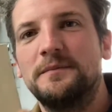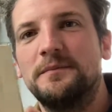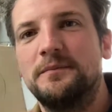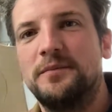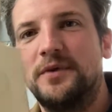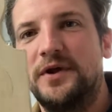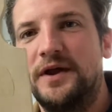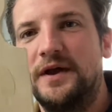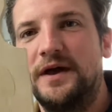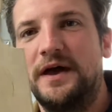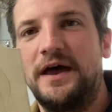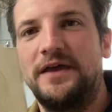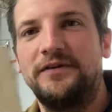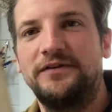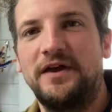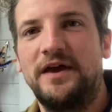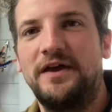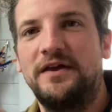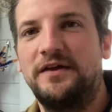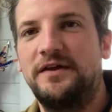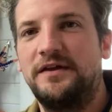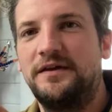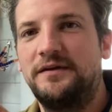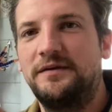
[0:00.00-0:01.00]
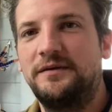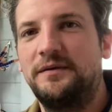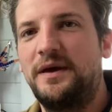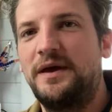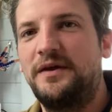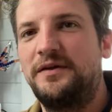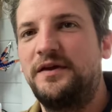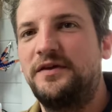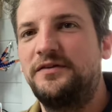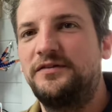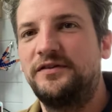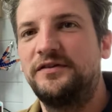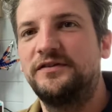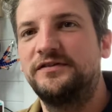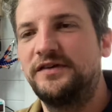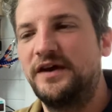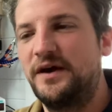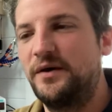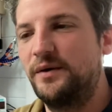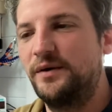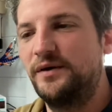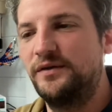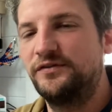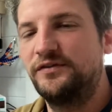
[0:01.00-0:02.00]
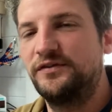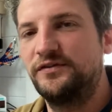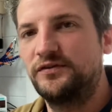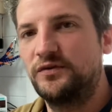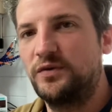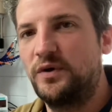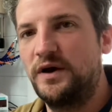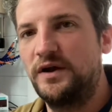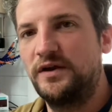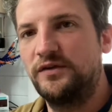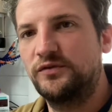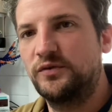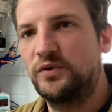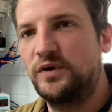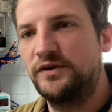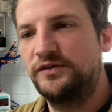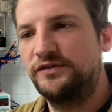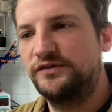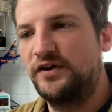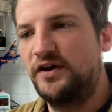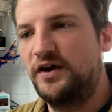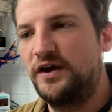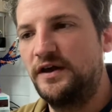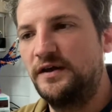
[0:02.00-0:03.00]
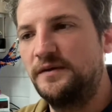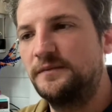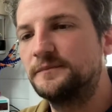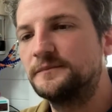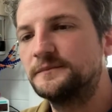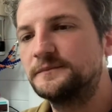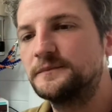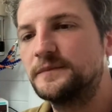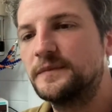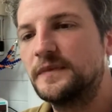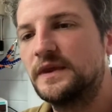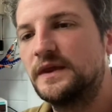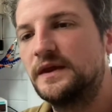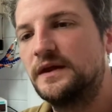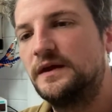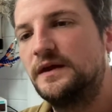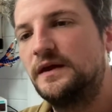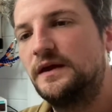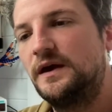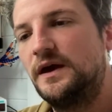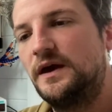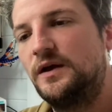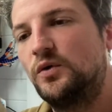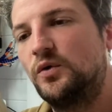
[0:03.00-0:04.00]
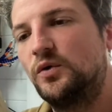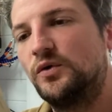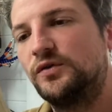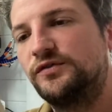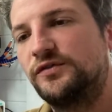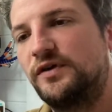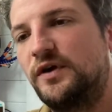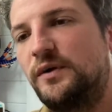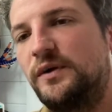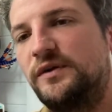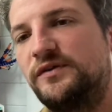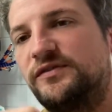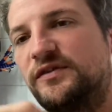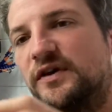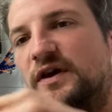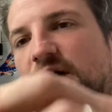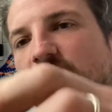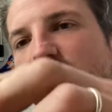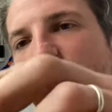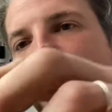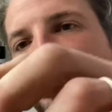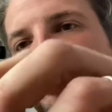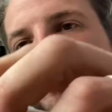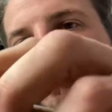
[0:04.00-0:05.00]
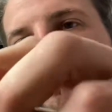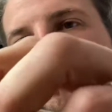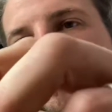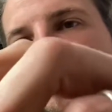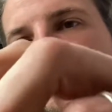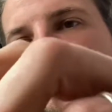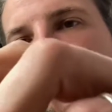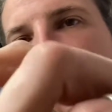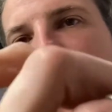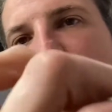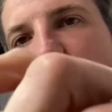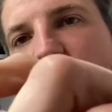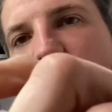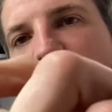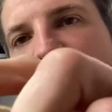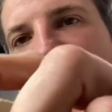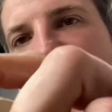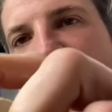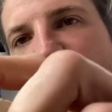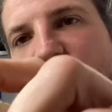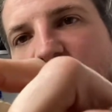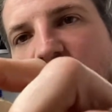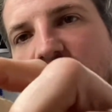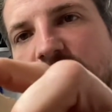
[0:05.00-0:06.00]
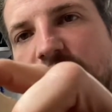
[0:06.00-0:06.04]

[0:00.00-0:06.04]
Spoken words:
But as you can tell, it's quite tight, and also it's kind of